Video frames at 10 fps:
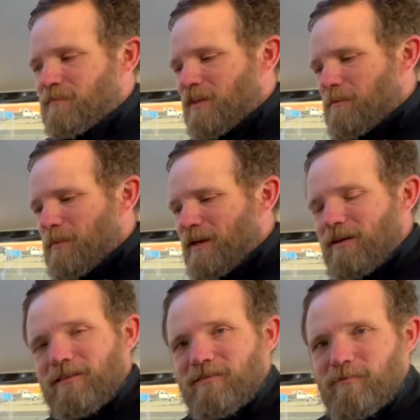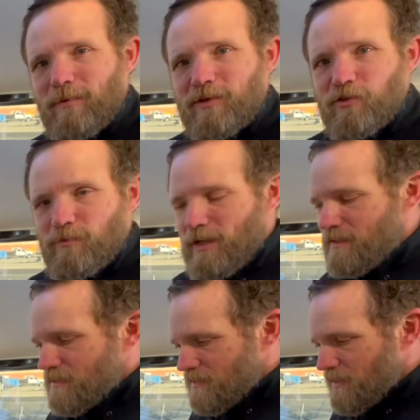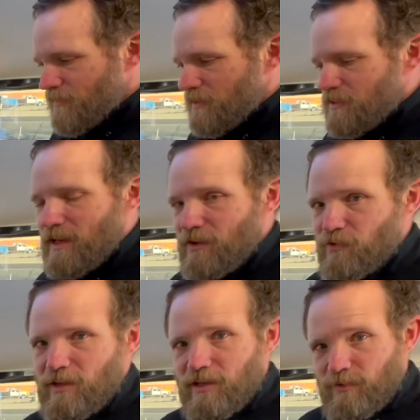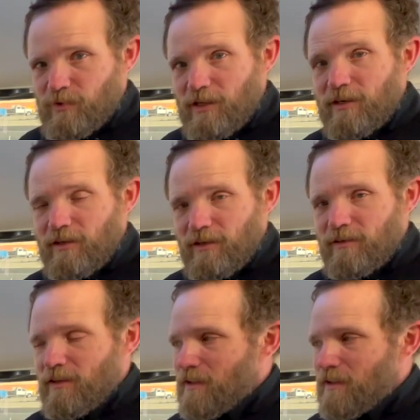a minute, maybe 2 minutes, and see if it just naturally comes undone.